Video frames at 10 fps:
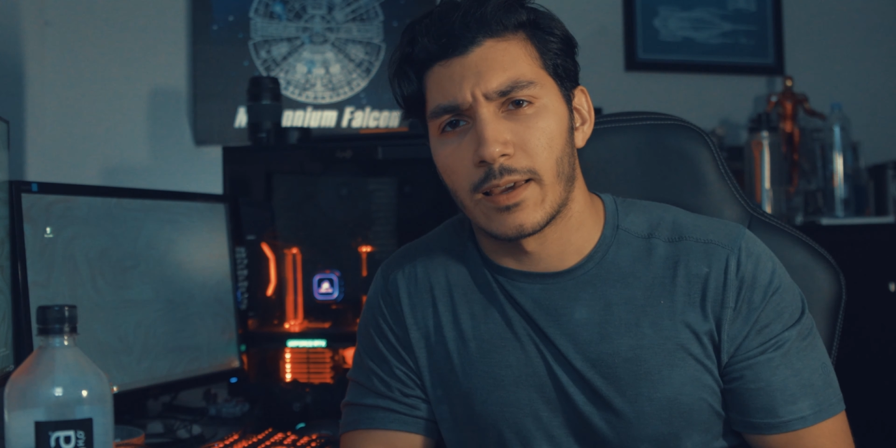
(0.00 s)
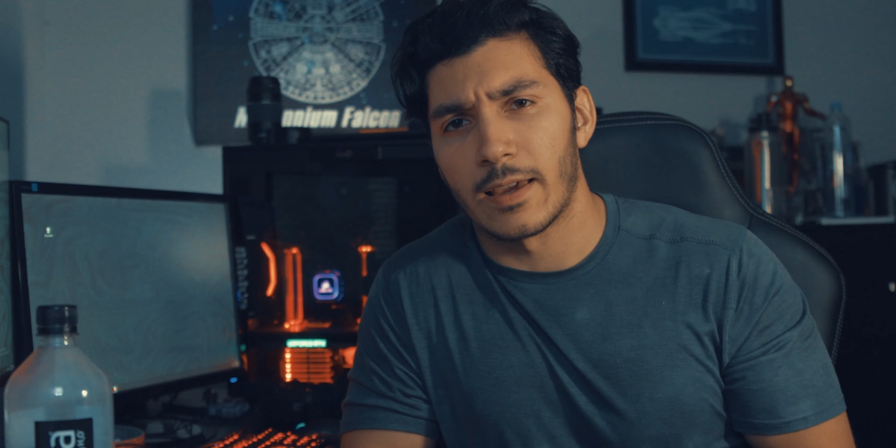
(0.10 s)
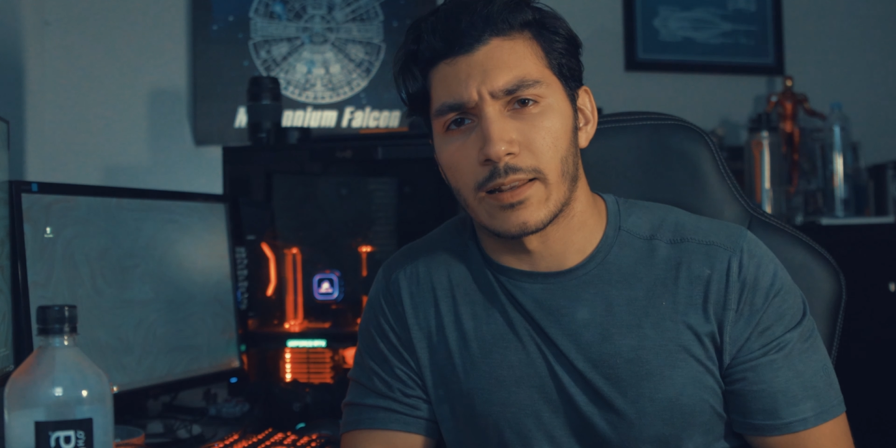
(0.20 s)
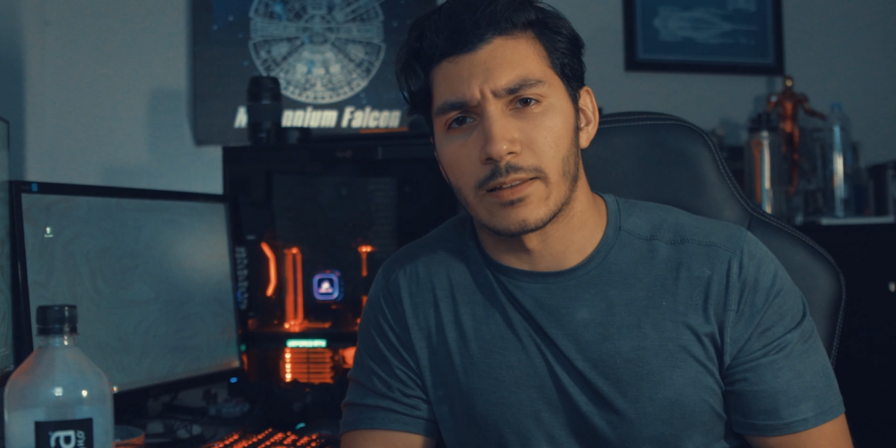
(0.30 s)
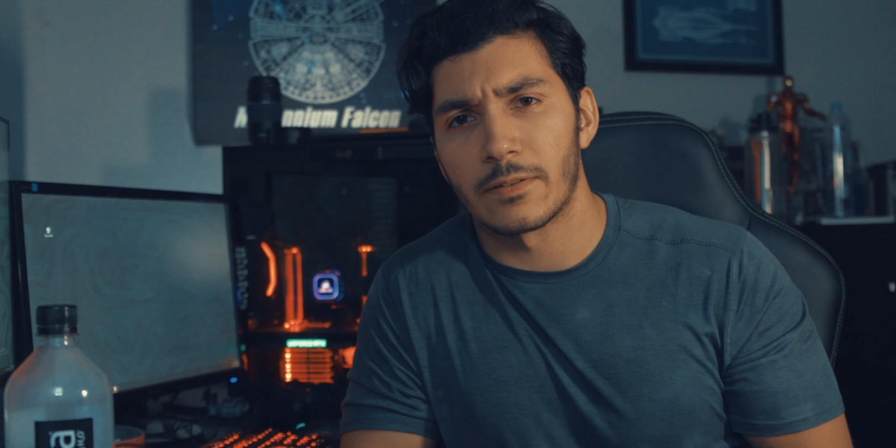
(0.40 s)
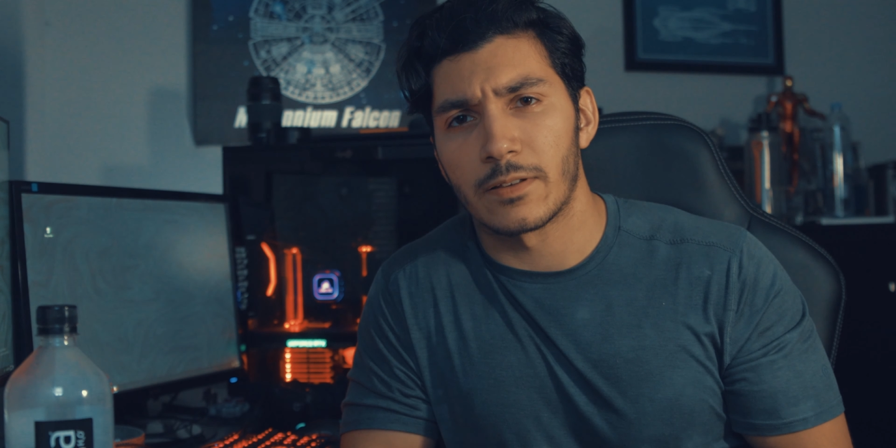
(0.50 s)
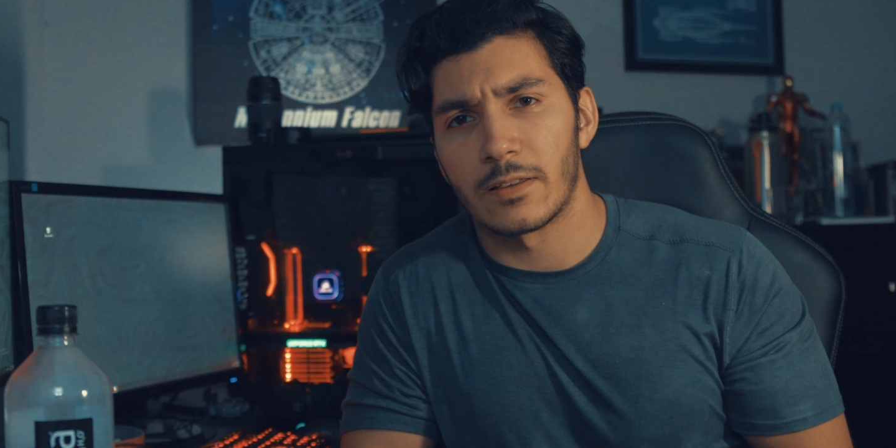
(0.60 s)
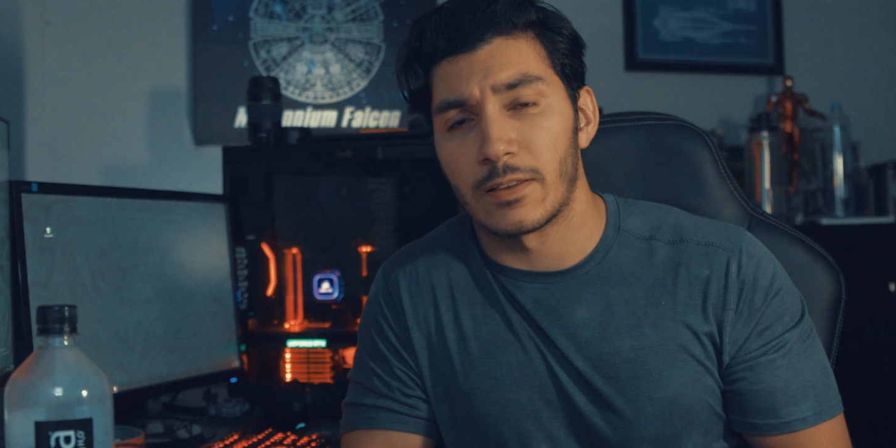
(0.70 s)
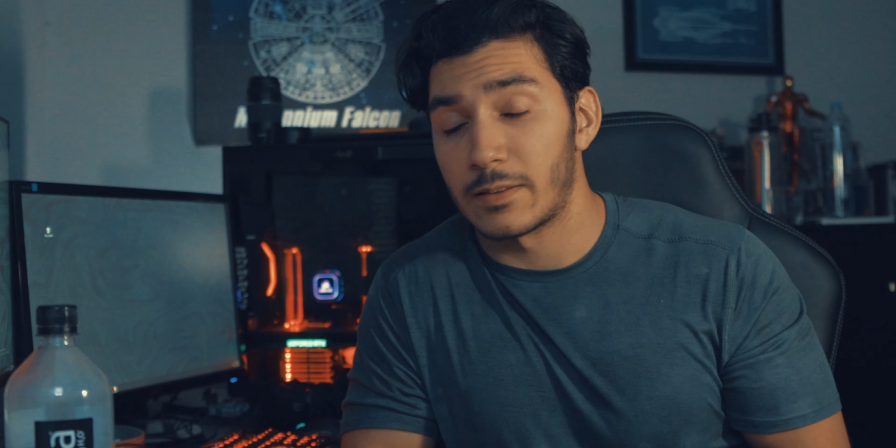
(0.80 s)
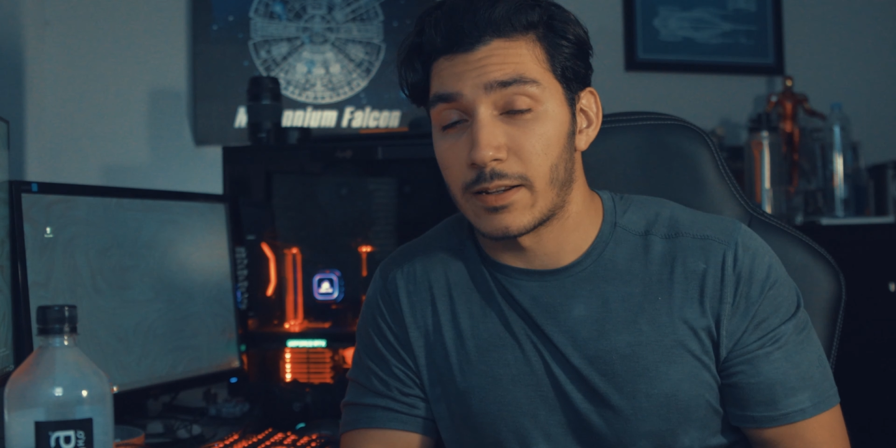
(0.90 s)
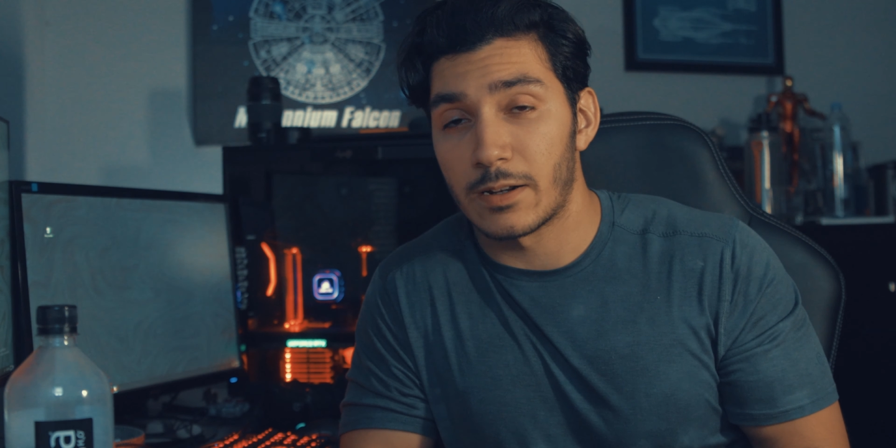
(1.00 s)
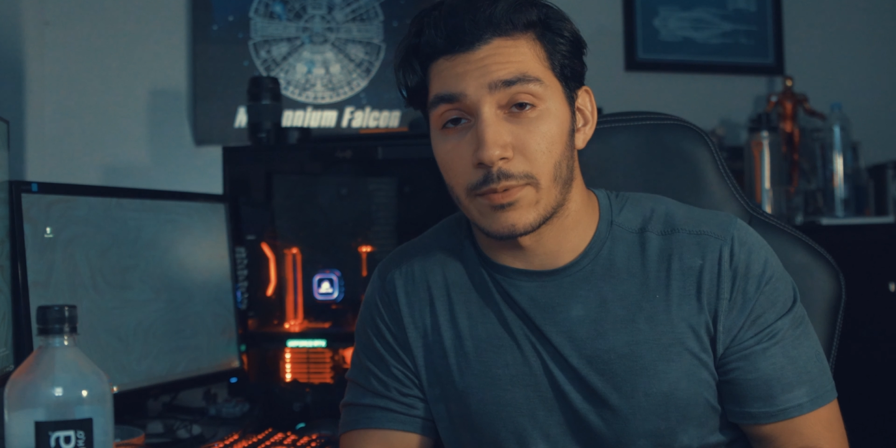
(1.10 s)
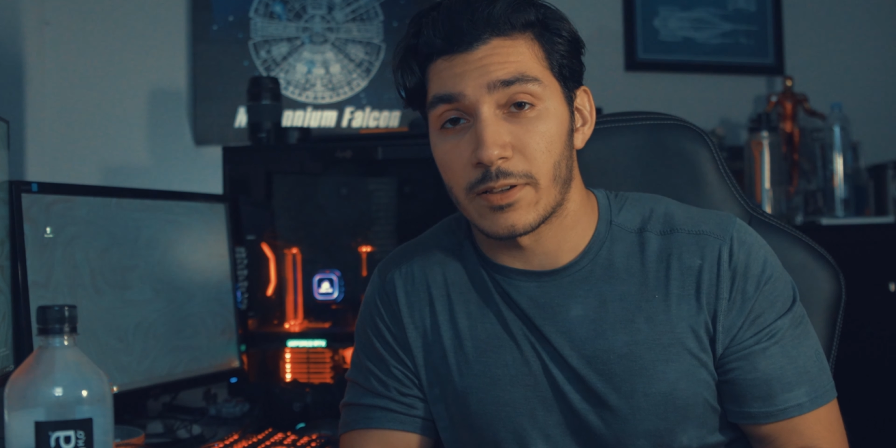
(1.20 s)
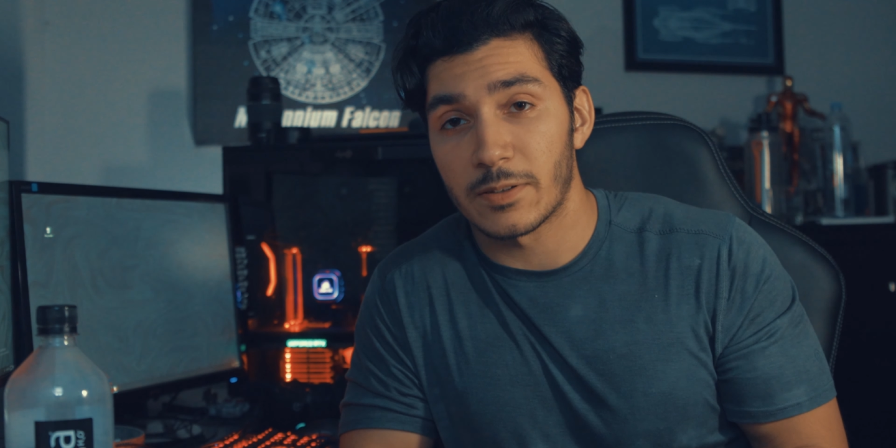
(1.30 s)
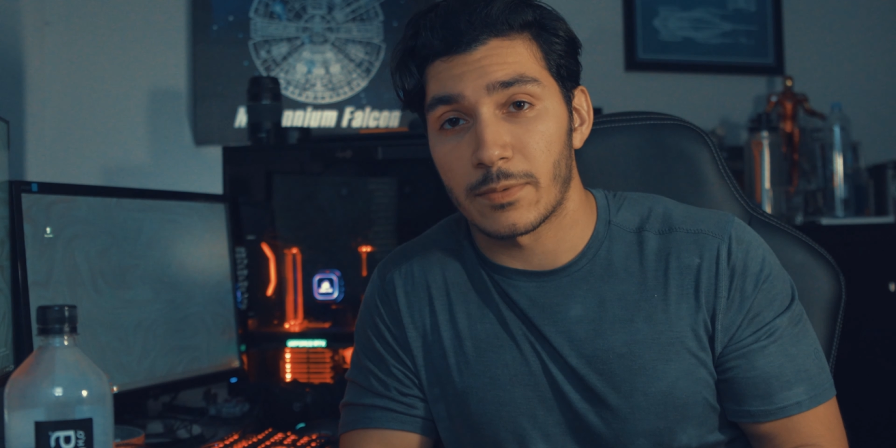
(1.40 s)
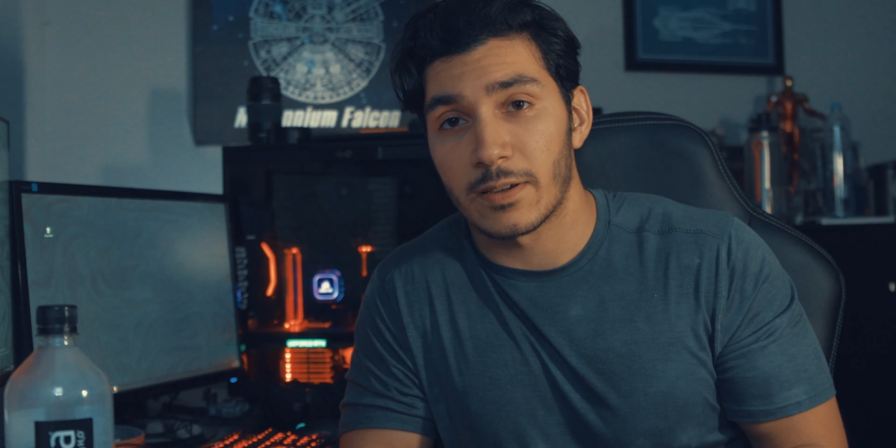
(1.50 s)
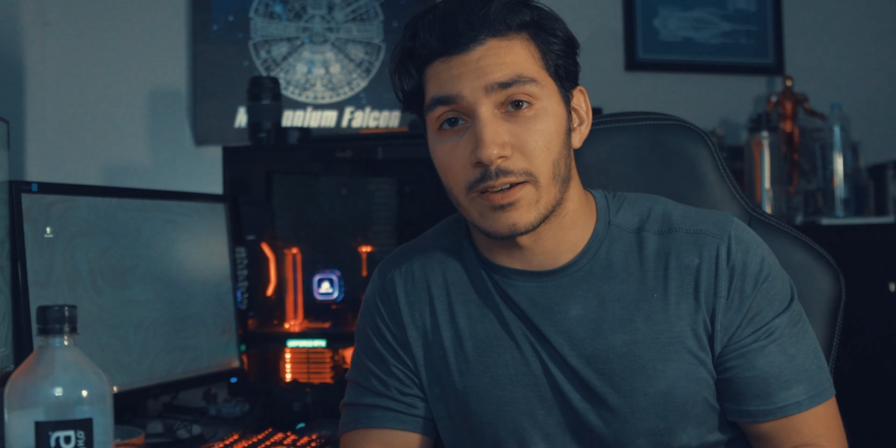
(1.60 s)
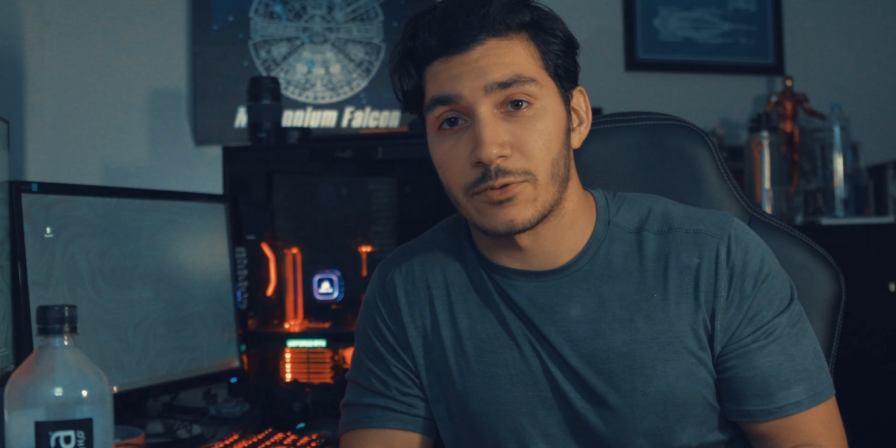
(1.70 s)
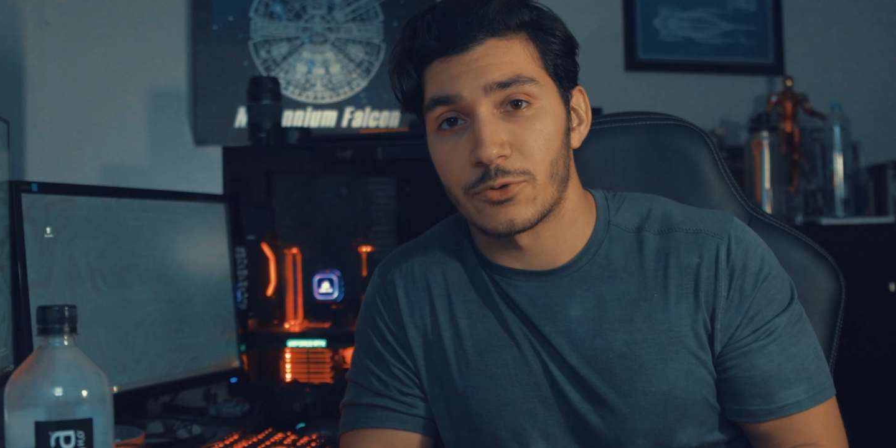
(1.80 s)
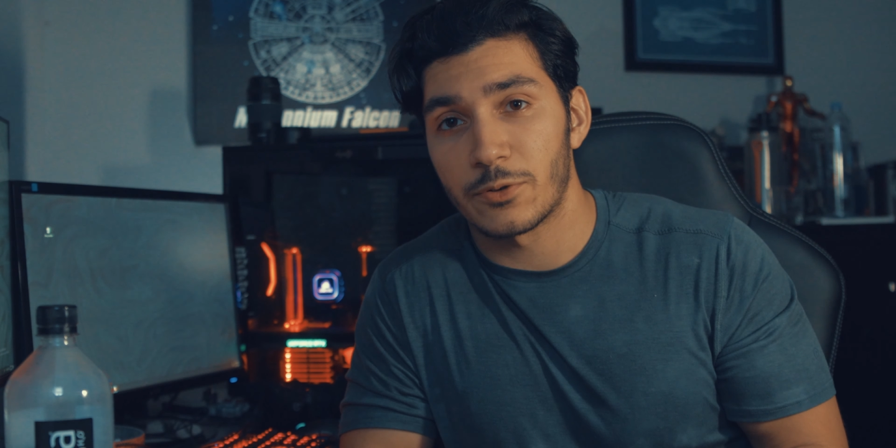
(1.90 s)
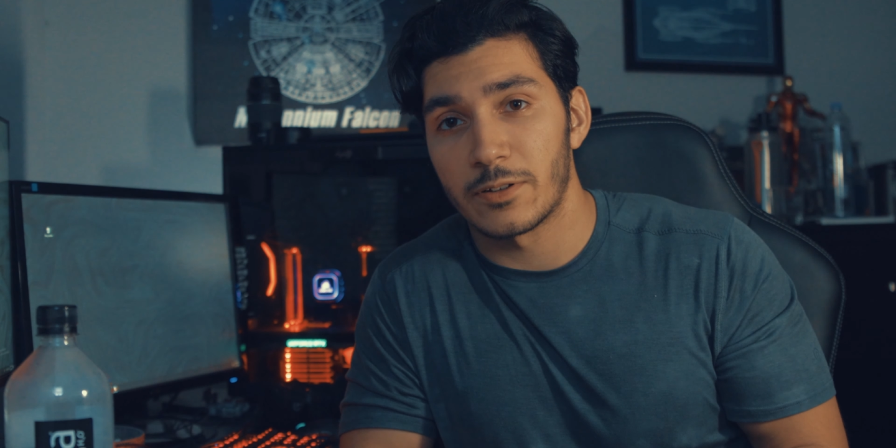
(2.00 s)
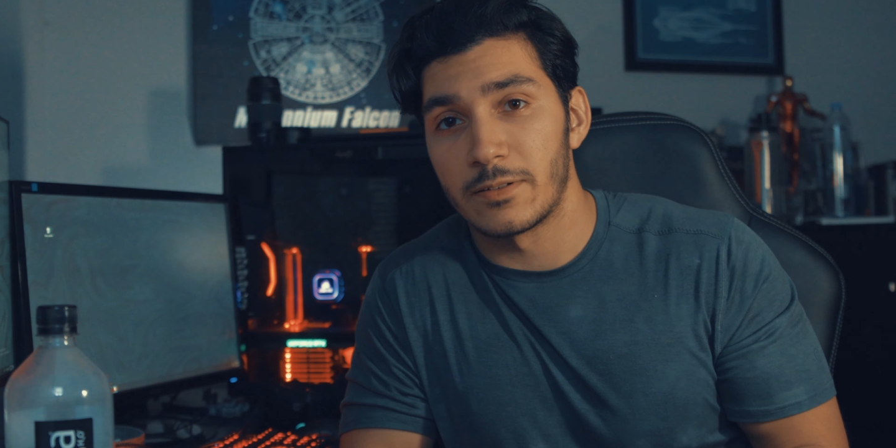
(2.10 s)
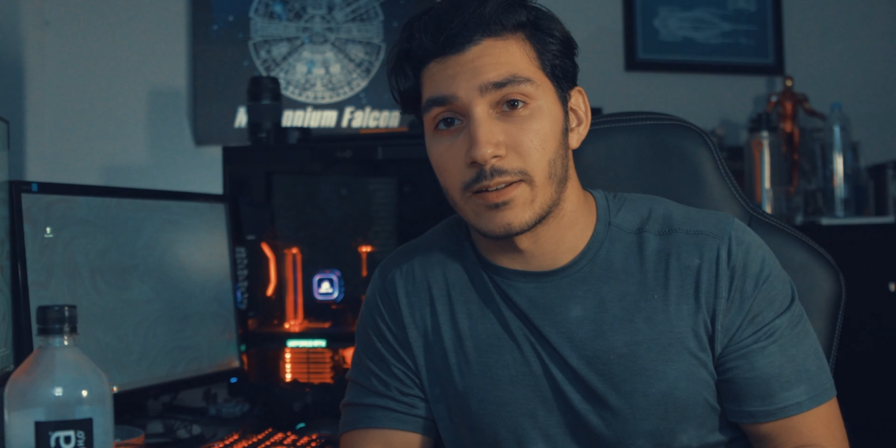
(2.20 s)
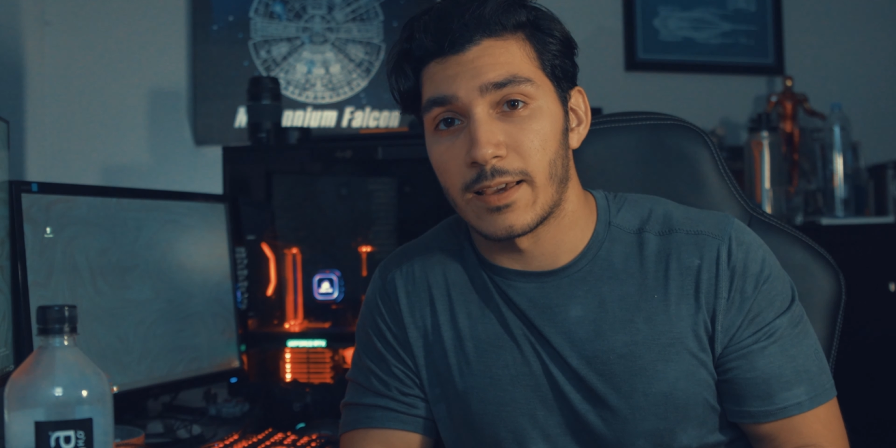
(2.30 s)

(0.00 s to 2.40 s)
And it ended up being something I enjoyed,